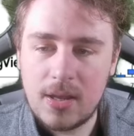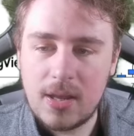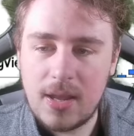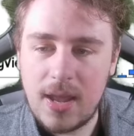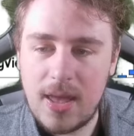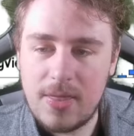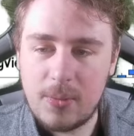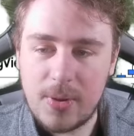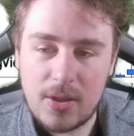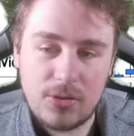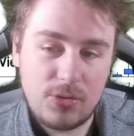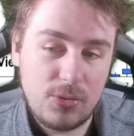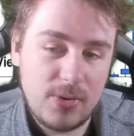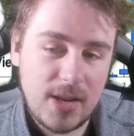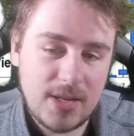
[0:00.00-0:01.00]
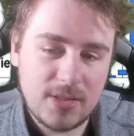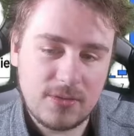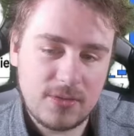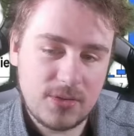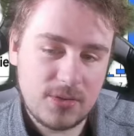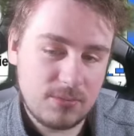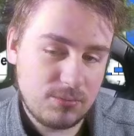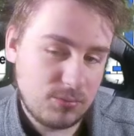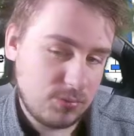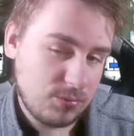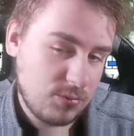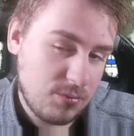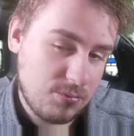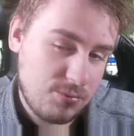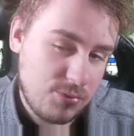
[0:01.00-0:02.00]
and then we had 2 days of
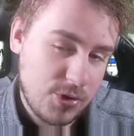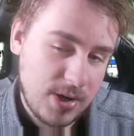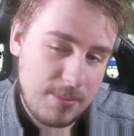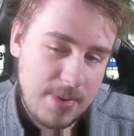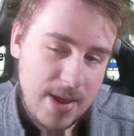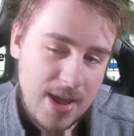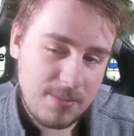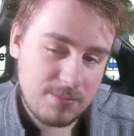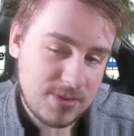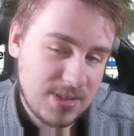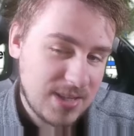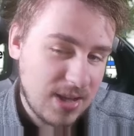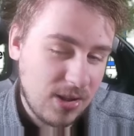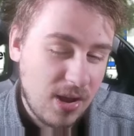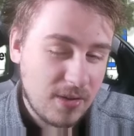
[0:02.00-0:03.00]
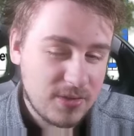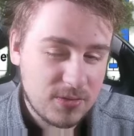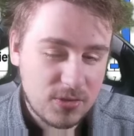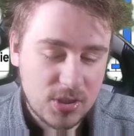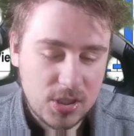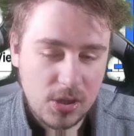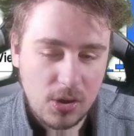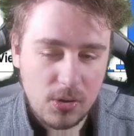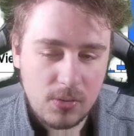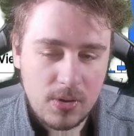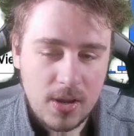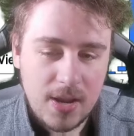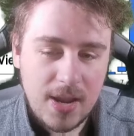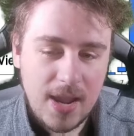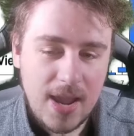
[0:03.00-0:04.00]
pretty bad sell-off, slow,
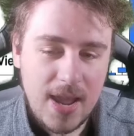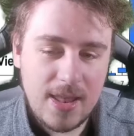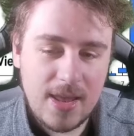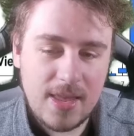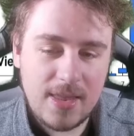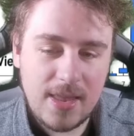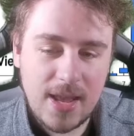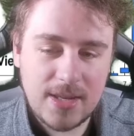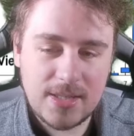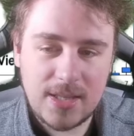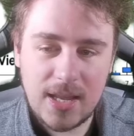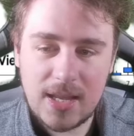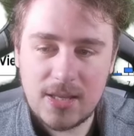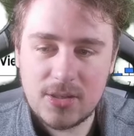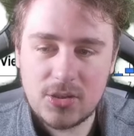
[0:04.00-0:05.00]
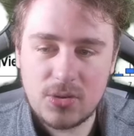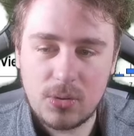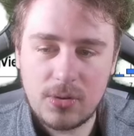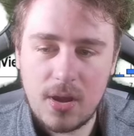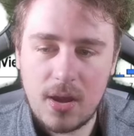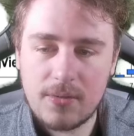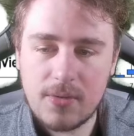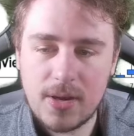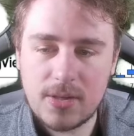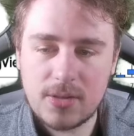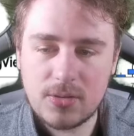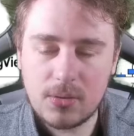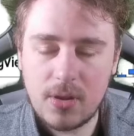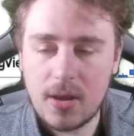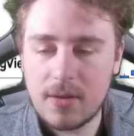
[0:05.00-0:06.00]
and then the next day sold off, right?
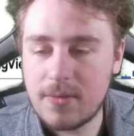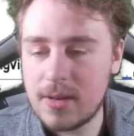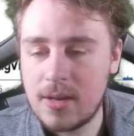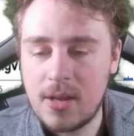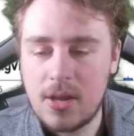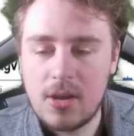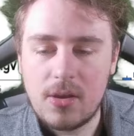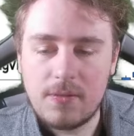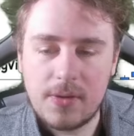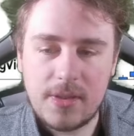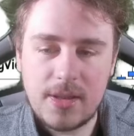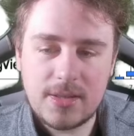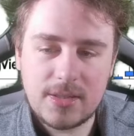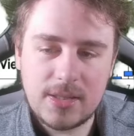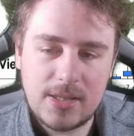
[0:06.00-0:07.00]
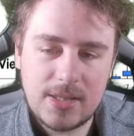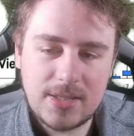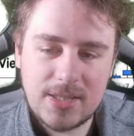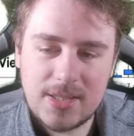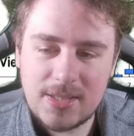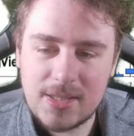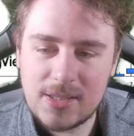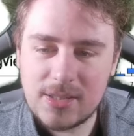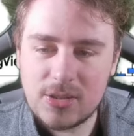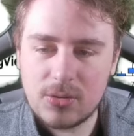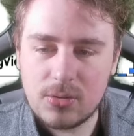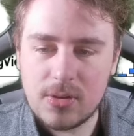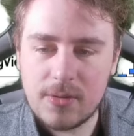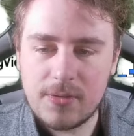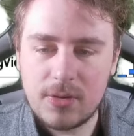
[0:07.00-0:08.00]
Sold off. And for this, in this instance, it
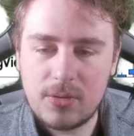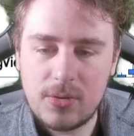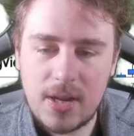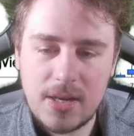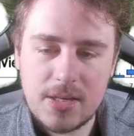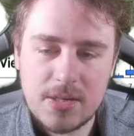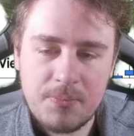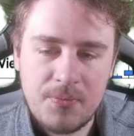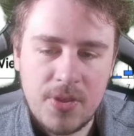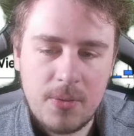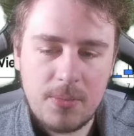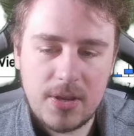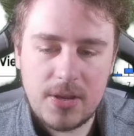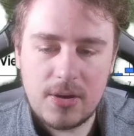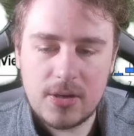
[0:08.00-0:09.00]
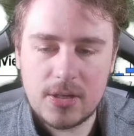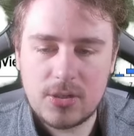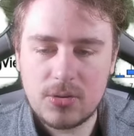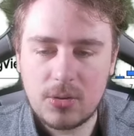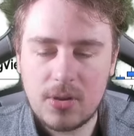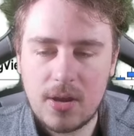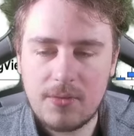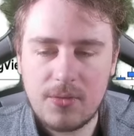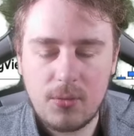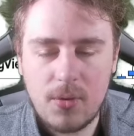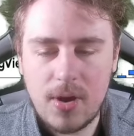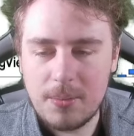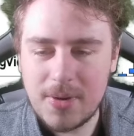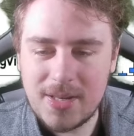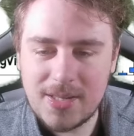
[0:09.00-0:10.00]
sold off for 2 days, but here it sold off for
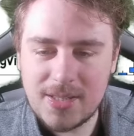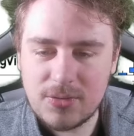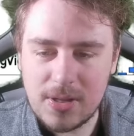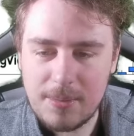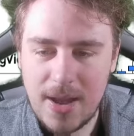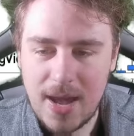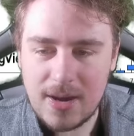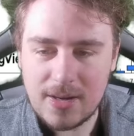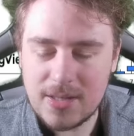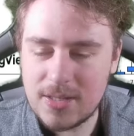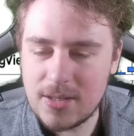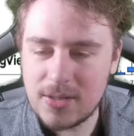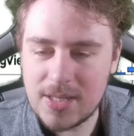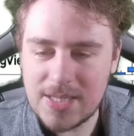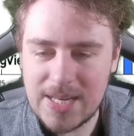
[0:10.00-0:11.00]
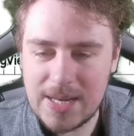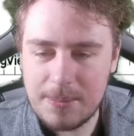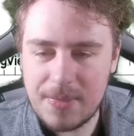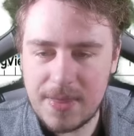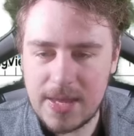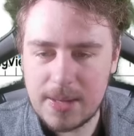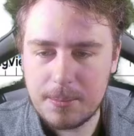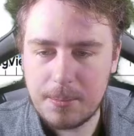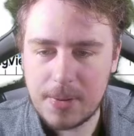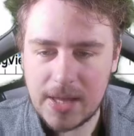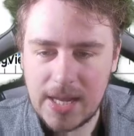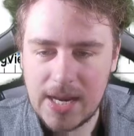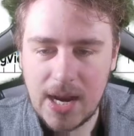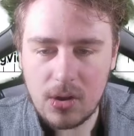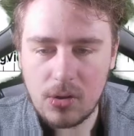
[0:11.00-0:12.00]
1, but it doesn't really matter. It's still the same thing
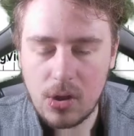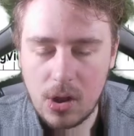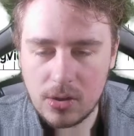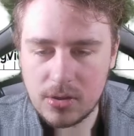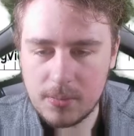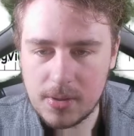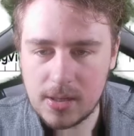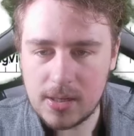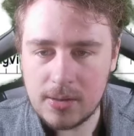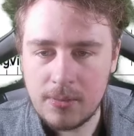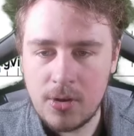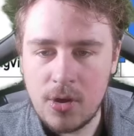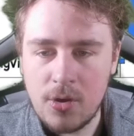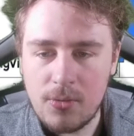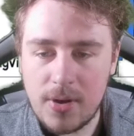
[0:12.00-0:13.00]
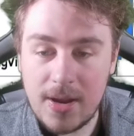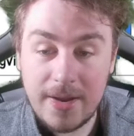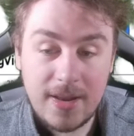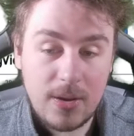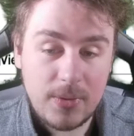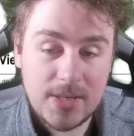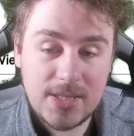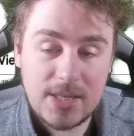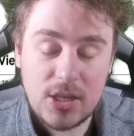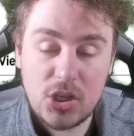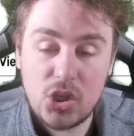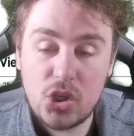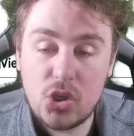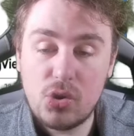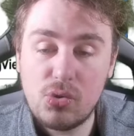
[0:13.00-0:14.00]
played out ultimately, right? And now we can see the
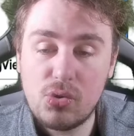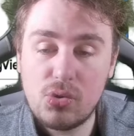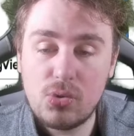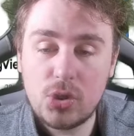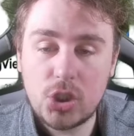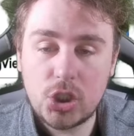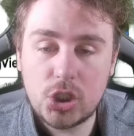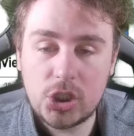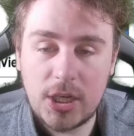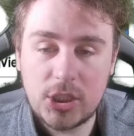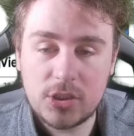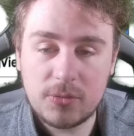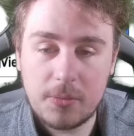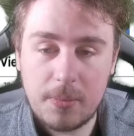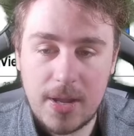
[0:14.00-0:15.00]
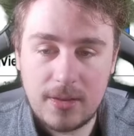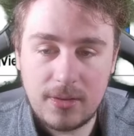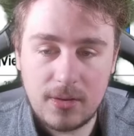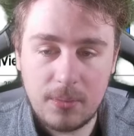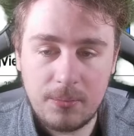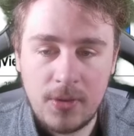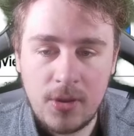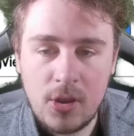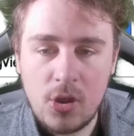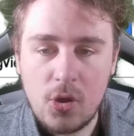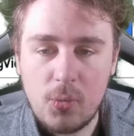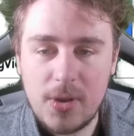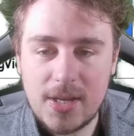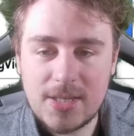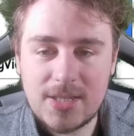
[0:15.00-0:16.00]
huge change of momentum.
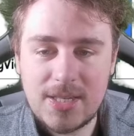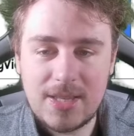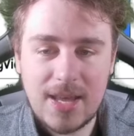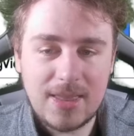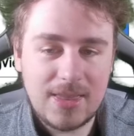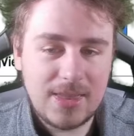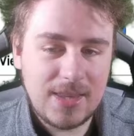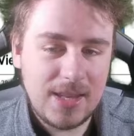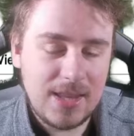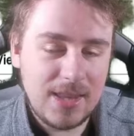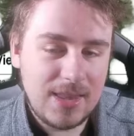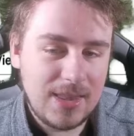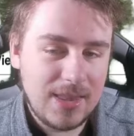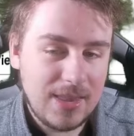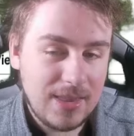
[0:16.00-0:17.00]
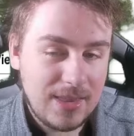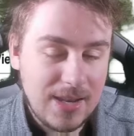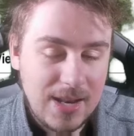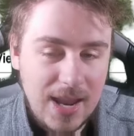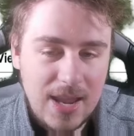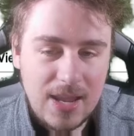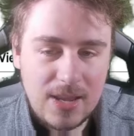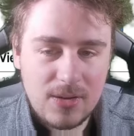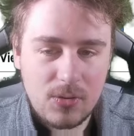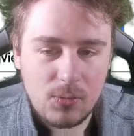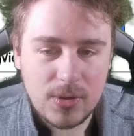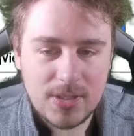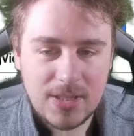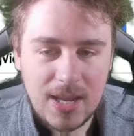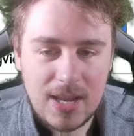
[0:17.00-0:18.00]
We can see that today
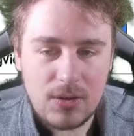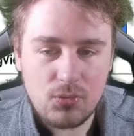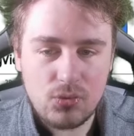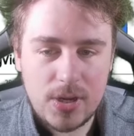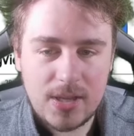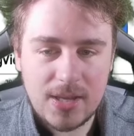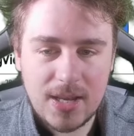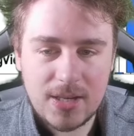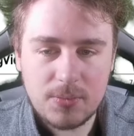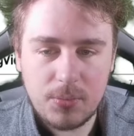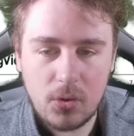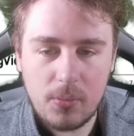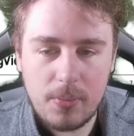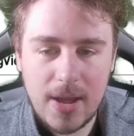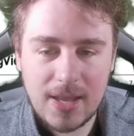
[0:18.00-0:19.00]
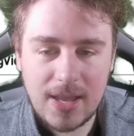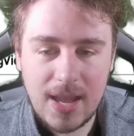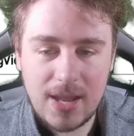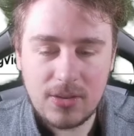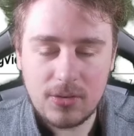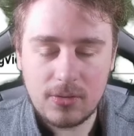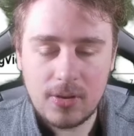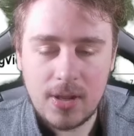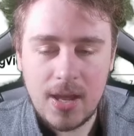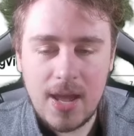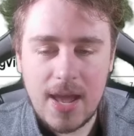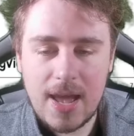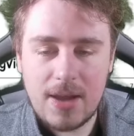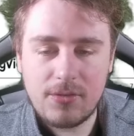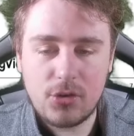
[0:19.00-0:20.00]
was a retest pullback candle
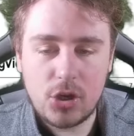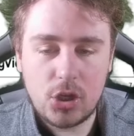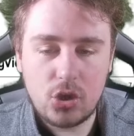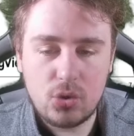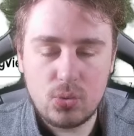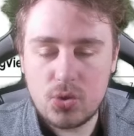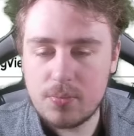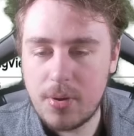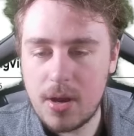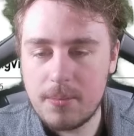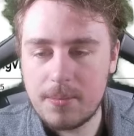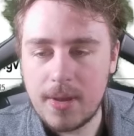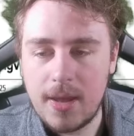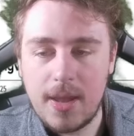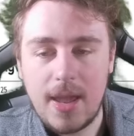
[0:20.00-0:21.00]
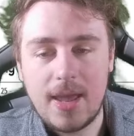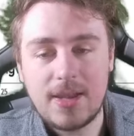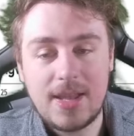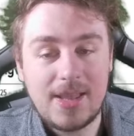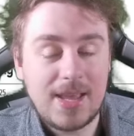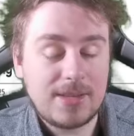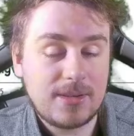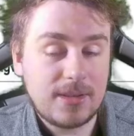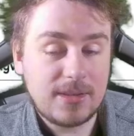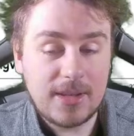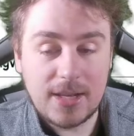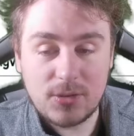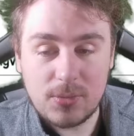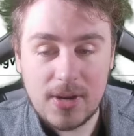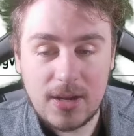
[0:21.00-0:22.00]
after a huge pump. And that's
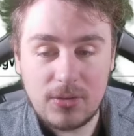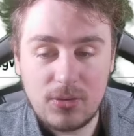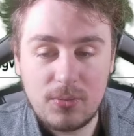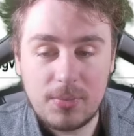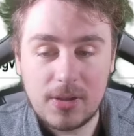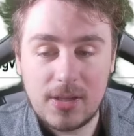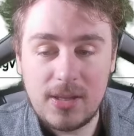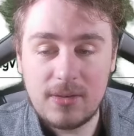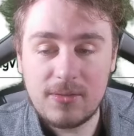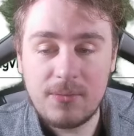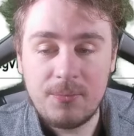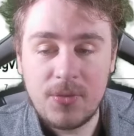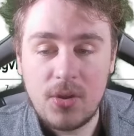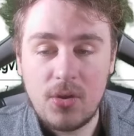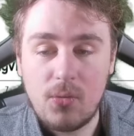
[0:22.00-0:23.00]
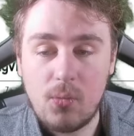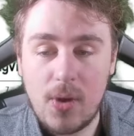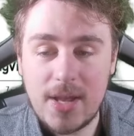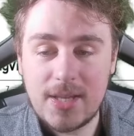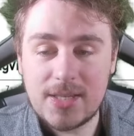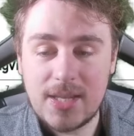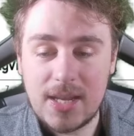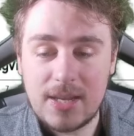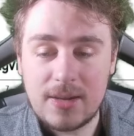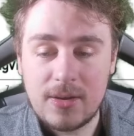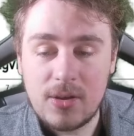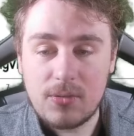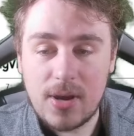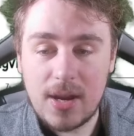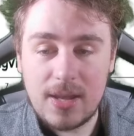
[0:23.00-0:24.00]
what I do believe Wednesday,
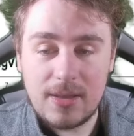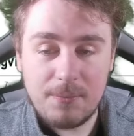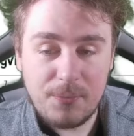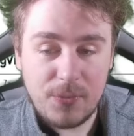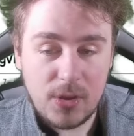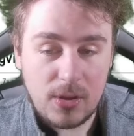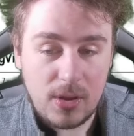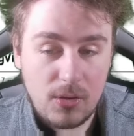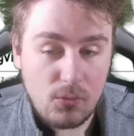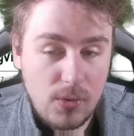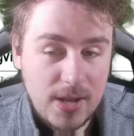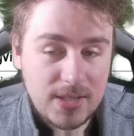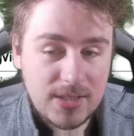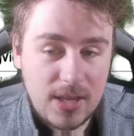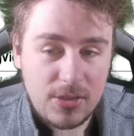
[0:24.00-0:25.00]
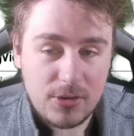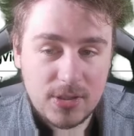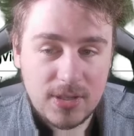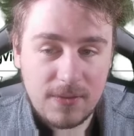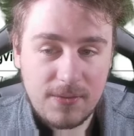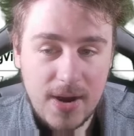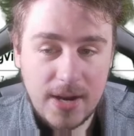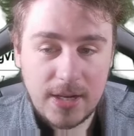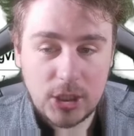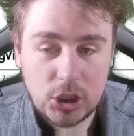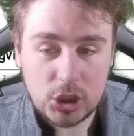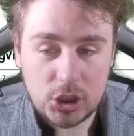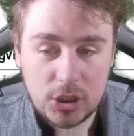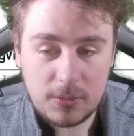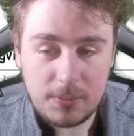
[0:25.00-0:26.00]
right? Wednesday, Thursday, Friday
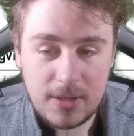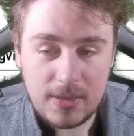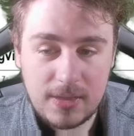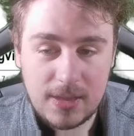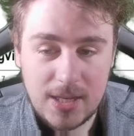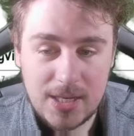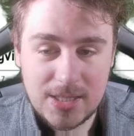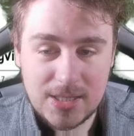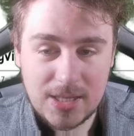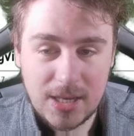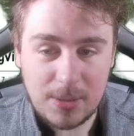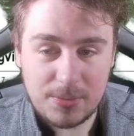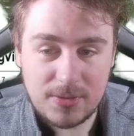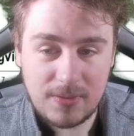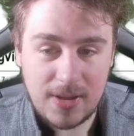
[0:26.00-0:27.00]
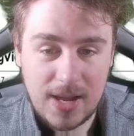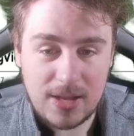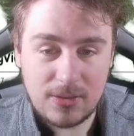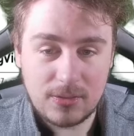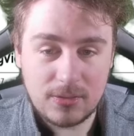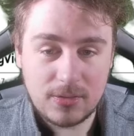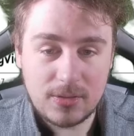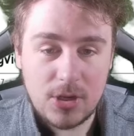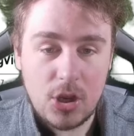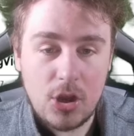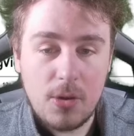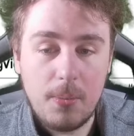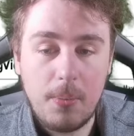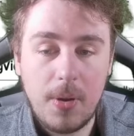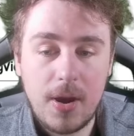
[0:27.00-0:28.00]
should be these types of candles,
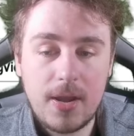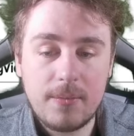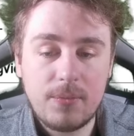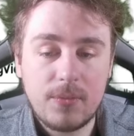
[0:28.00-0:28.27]
but